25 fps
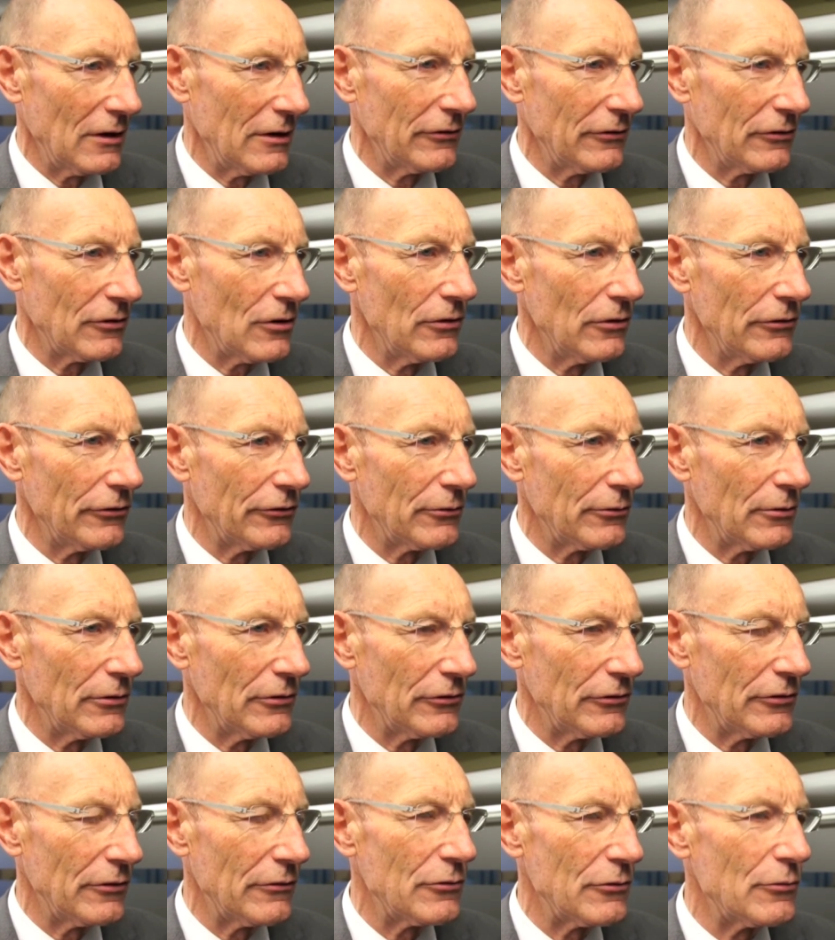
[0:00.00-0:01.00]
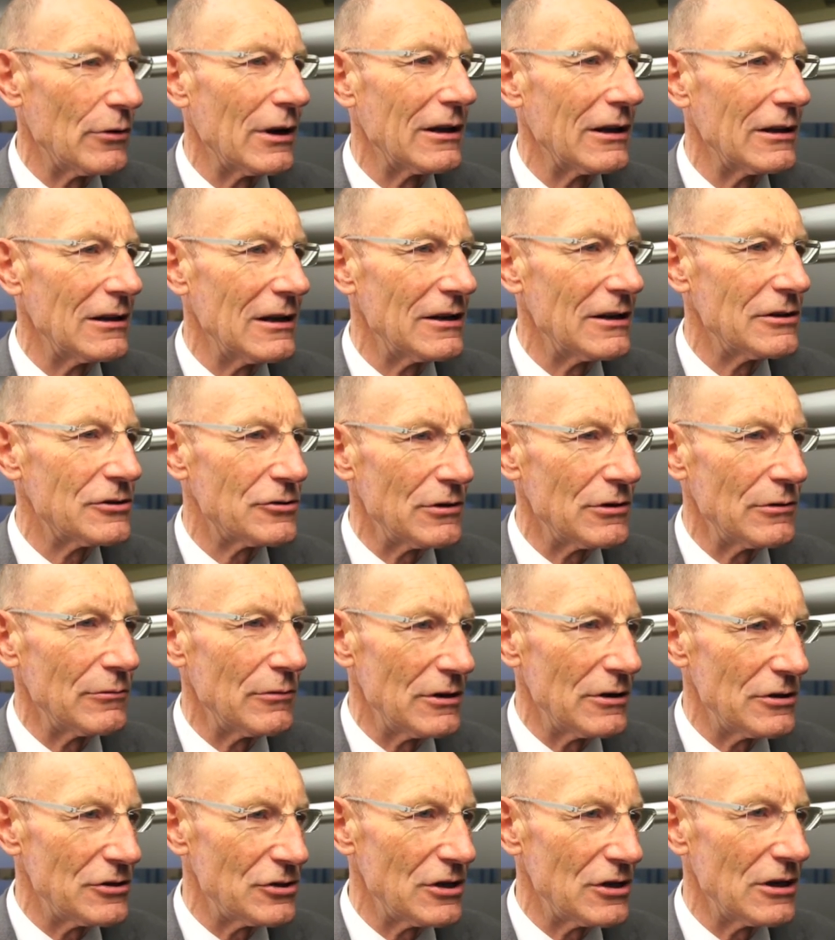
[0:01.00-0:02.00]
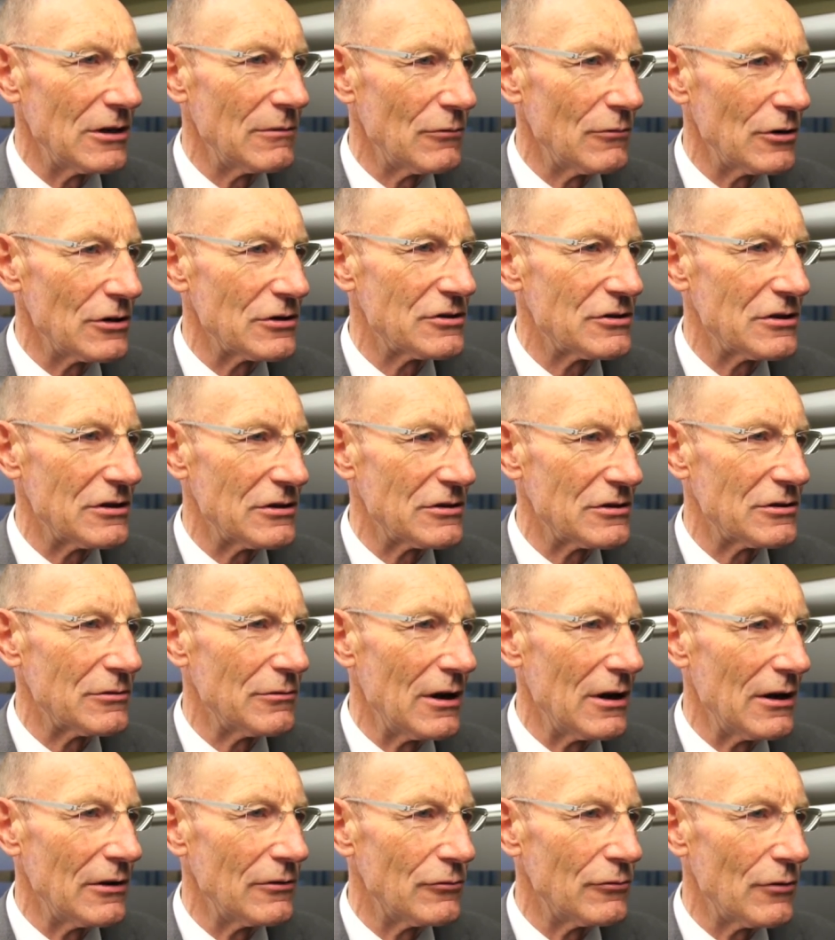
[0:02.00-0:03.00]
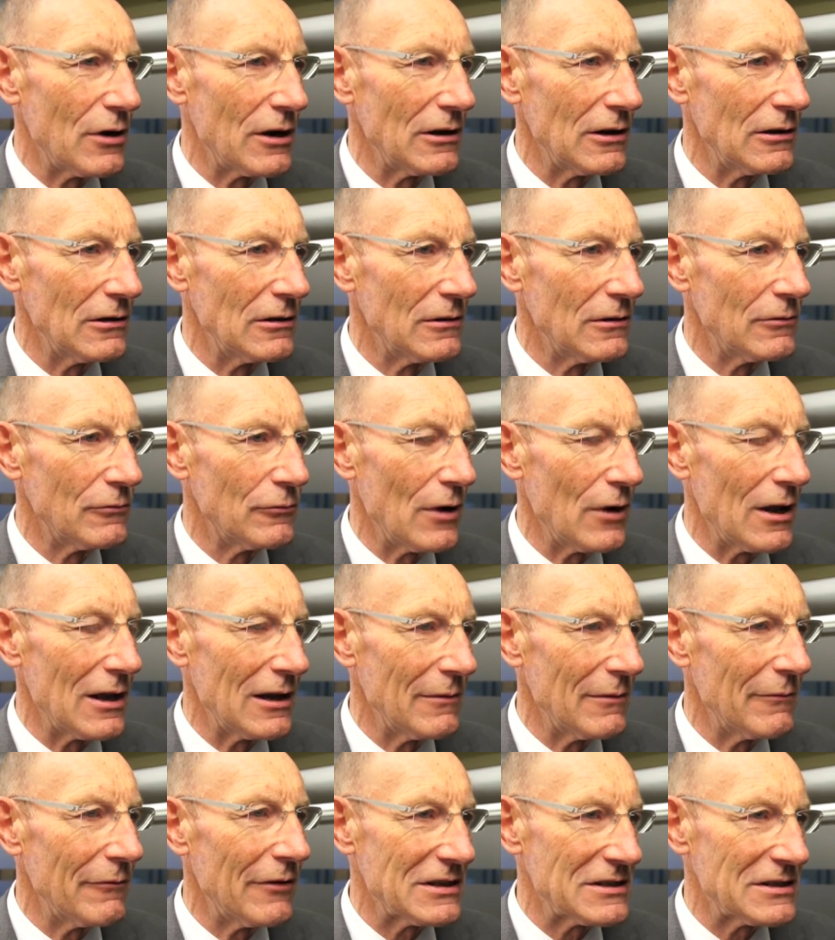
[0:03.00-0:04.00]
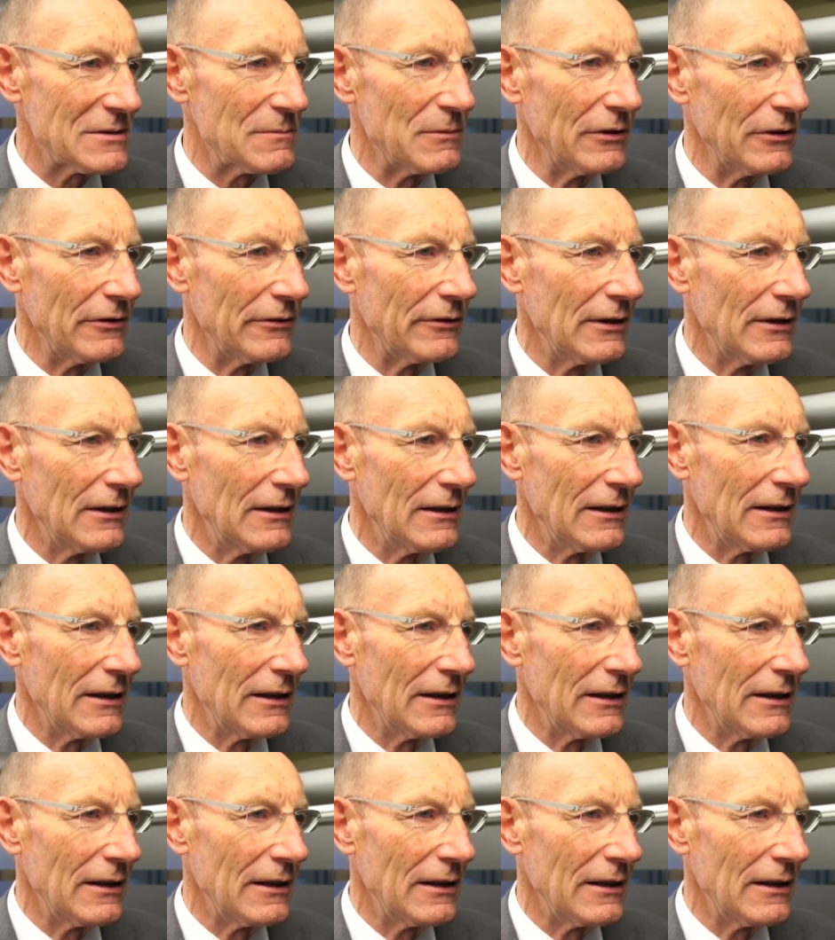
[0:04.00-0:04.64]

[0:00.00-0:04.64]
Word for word: as a consequence of the regulatory regime which sits around rail investment,